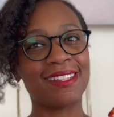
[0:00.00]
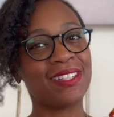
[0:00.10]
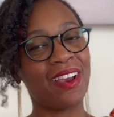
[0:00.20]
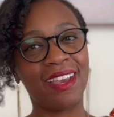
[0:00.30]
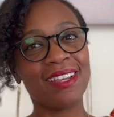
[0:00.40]

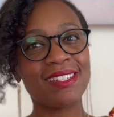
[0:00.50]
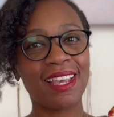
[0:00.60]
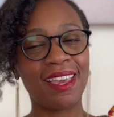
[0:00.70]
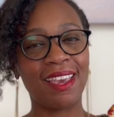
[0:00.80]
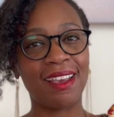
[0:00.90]
Dr.
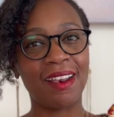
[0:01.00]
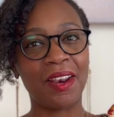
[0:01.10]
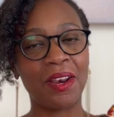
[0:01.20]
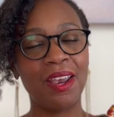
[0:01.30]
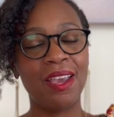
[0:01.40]
Ayshia
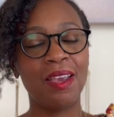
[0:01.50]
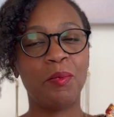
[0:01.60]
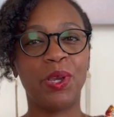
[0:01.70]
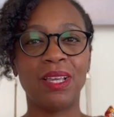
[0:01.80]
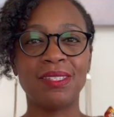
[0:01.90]
here,
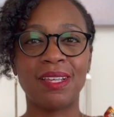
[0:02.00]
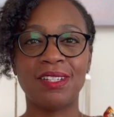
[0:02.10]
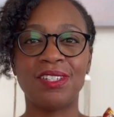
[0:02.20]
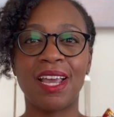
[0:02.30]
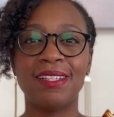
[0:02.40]
bringing
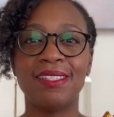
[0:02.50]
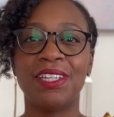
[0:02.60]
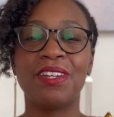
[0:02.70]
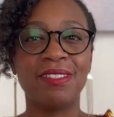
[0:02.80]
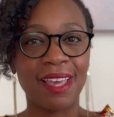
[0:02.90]
sunshine
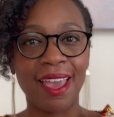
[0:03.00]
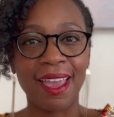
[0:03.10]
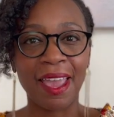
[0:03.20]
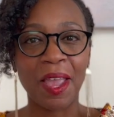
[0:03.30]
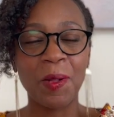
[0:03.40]
to your
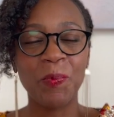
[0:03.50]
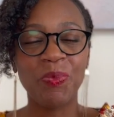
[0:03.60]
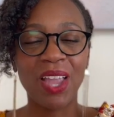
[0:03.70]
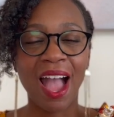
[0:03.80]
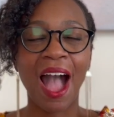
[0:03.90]
day.
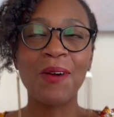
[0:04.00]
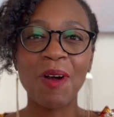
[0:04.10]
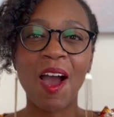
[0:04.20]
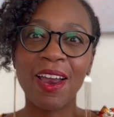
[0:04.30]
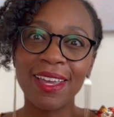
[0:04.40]
How
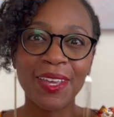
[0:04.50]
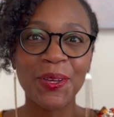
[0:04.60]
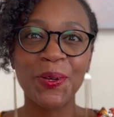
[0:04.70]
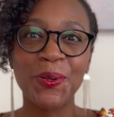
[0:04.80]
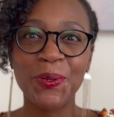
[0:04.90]
are
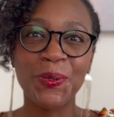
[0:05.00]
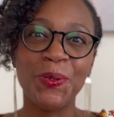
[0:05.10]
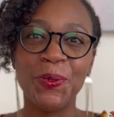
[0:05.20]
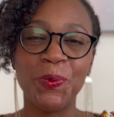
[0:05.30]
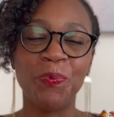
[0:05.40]

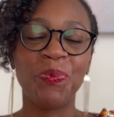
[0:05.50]
you?